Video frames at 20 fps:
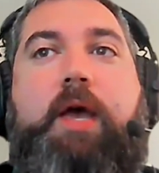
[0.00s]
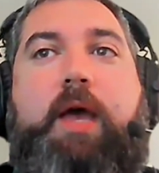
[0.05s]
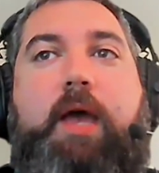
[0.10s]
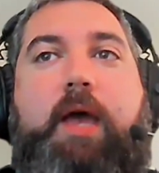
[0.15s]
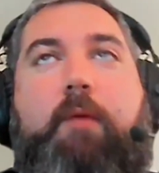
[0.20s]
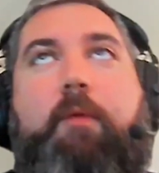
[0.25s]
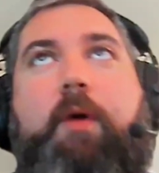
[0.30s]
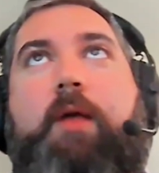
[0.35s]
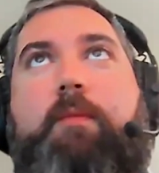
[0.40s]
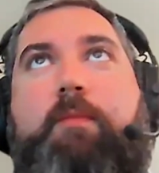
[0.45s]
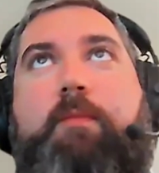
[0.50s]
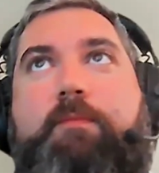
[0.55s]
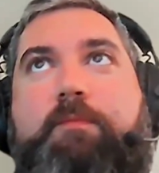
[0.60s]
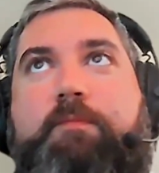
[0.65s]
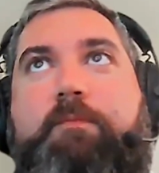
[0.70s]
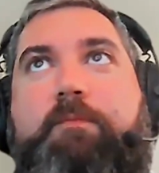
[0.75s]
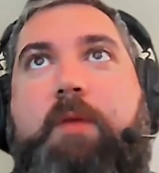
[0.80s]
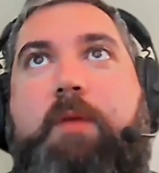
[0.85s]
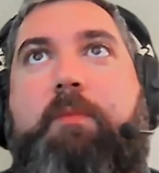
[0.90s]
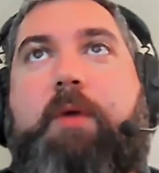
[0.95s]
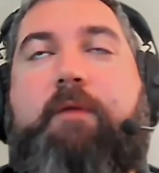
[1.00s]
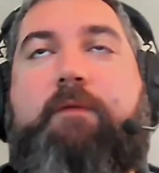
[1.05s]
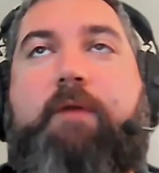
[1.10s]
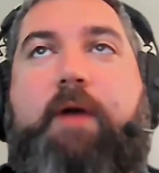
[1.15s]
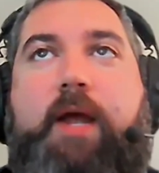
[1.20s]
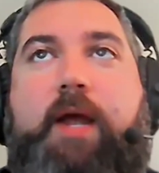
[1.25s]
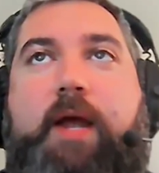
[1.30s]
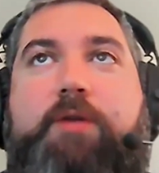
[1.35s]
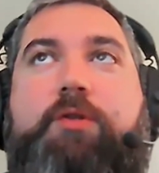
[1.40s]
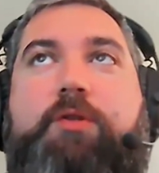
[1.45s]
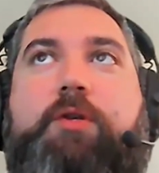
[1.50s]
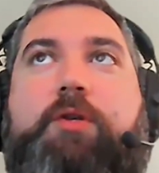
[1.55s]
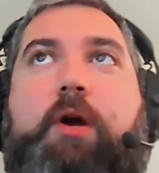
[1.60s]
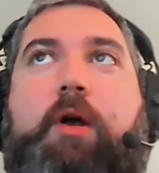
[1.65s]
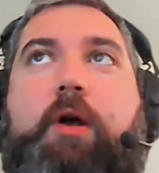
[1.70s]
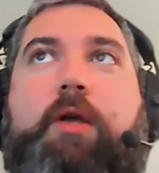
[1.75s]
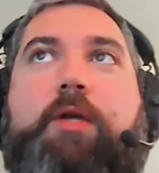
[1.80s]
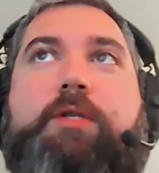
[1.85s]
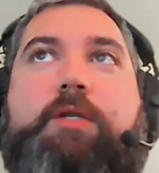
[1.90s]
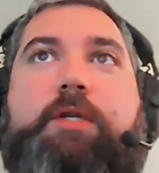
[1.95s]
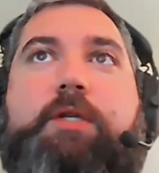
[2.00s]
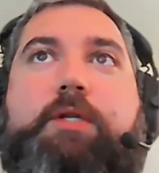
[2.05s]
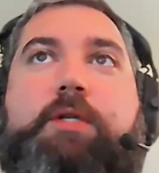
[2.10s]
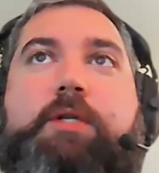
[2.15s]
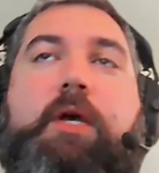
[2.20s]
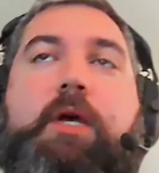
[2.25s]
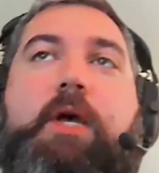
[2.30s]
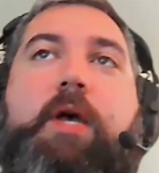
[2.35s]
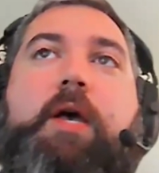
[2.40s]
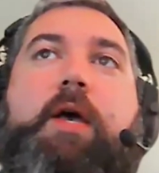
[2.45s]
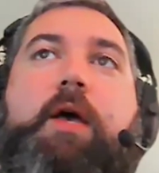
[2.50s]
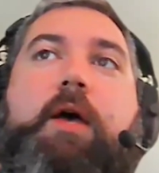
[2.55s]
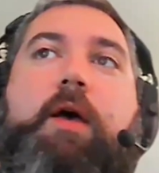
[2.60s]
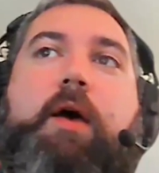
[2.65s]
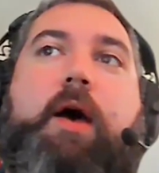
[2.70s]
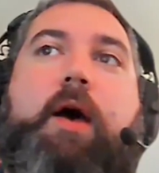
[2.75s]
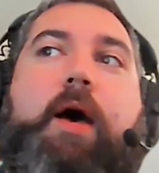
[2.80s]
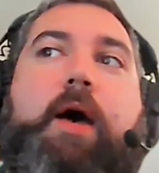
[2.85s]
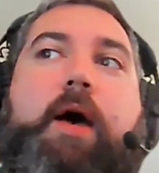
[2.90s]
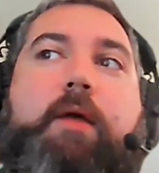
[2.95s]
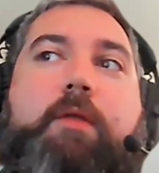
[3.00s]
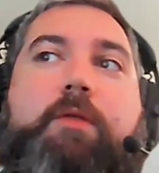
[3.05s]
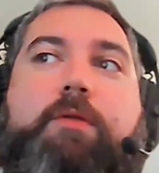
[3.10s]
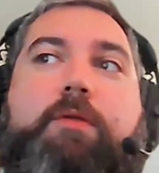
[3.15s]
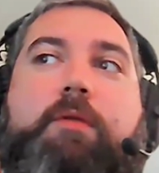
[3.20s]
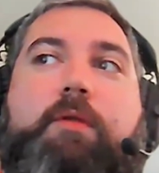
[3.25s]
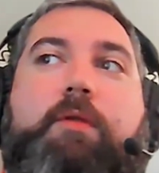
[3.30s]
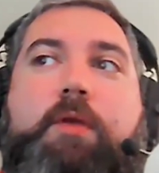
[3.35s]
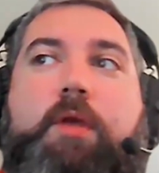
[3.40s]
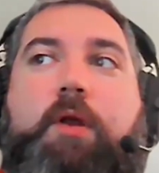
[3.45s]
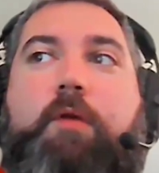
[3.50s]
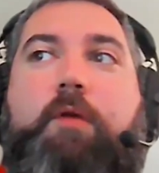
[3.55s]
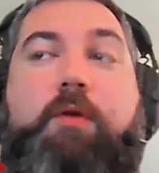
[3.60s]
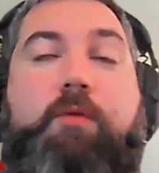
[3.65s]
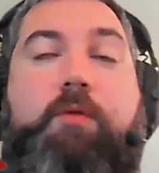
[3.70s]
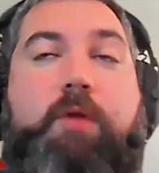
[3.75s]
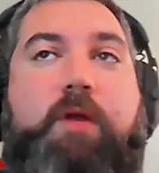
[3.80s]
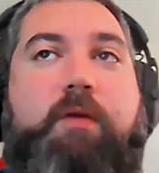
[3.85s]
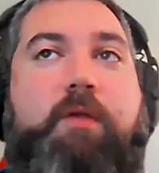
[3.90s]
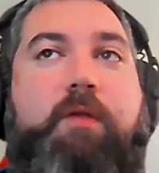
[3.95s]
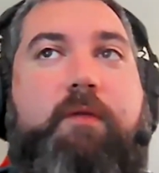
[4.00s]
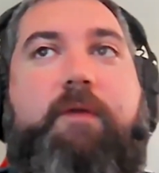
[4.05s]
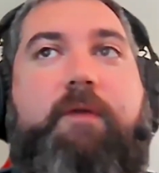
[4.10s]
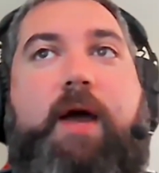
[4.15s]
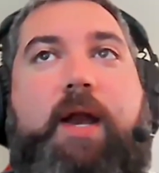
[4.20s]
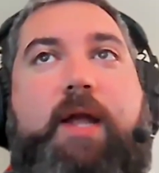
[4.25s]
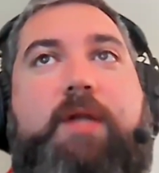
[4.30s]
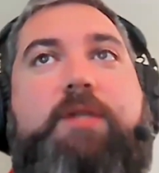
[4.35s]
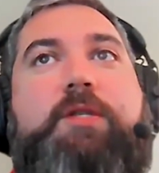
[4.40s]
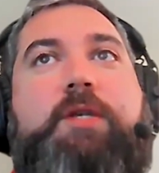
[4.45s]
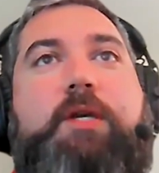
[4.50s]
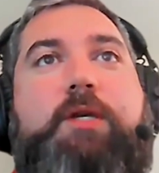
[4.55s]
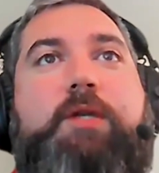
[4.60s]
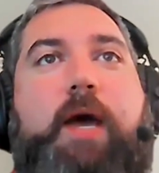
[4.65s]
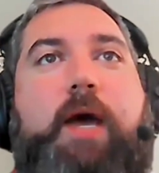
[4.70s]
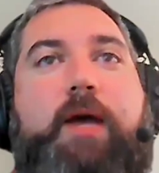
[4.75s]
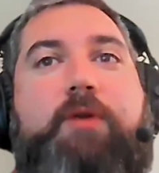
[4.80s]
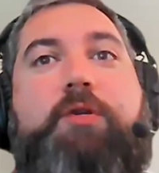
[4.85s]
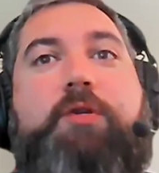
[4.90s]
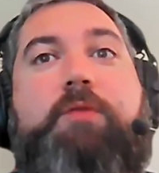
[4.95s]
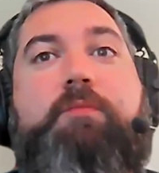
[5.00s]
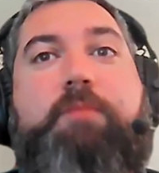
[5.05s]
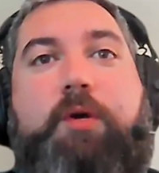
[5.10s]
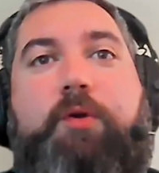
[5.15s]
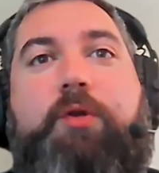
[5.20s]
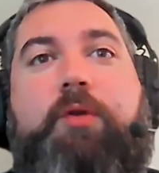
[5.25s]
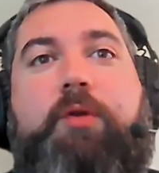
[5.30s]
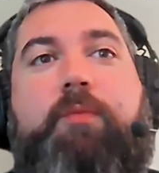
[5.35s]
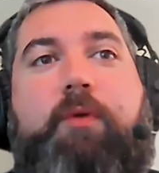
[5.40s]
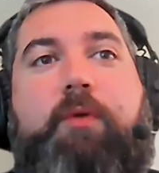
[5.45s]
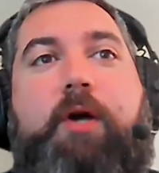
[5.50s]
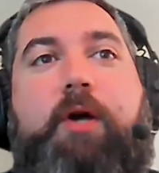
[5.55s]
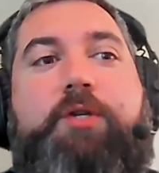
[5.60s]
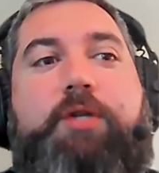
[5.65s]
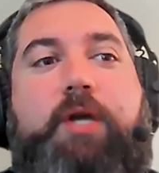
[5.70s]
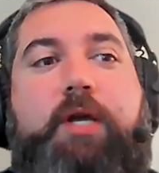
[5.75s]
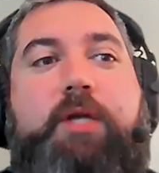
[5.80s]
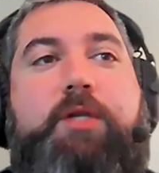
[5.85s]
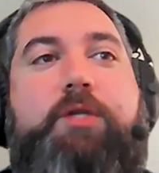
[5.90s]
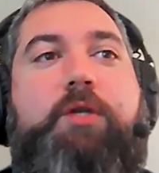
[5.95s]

And what I mean by financial targets is, uh, you need the financing to actually build your project.